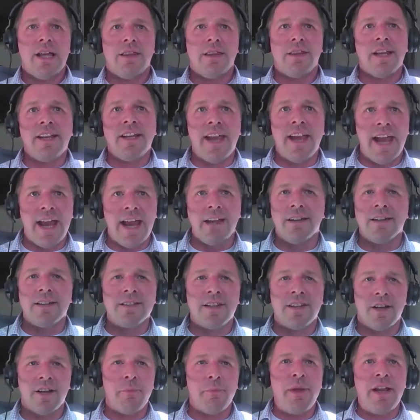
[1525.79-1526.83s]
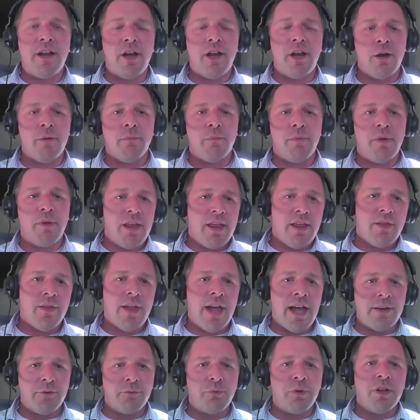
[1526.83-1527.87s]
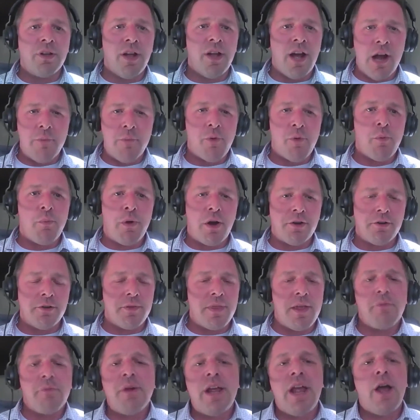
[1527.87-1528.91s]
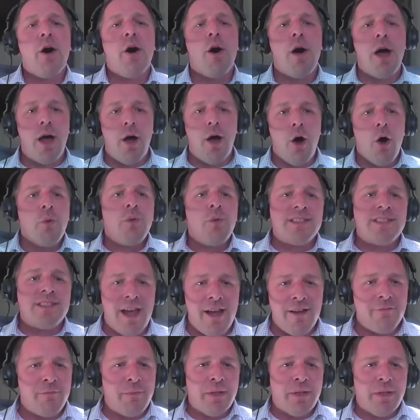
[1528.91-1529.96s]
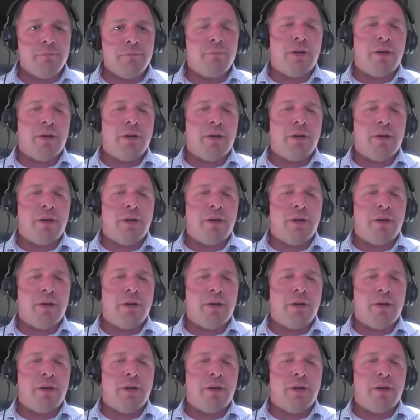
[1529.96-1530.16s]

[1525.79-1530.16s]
then Canada is going to become that reliable partner that we always have been.